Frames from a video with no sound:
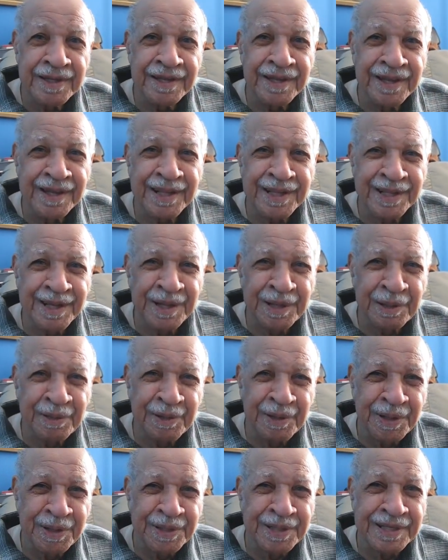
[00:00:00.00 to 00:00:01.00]
And Sonny
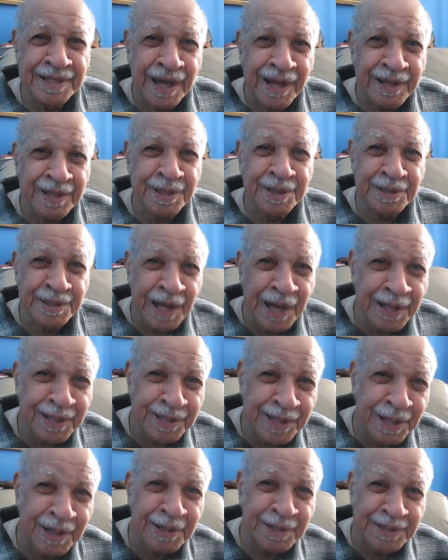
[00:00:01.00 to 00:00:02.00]
Green said, "Yes, sir,
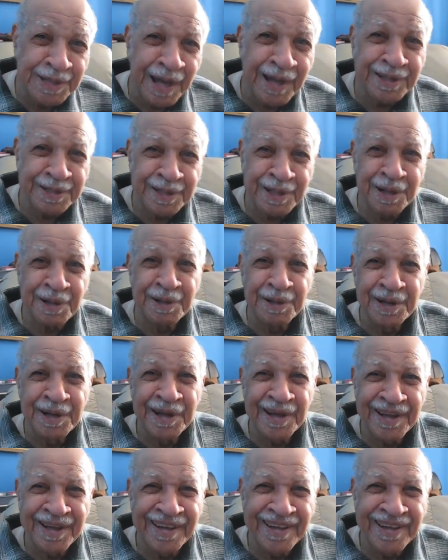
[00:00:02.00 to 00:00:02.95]
yes, sir, yes, sir."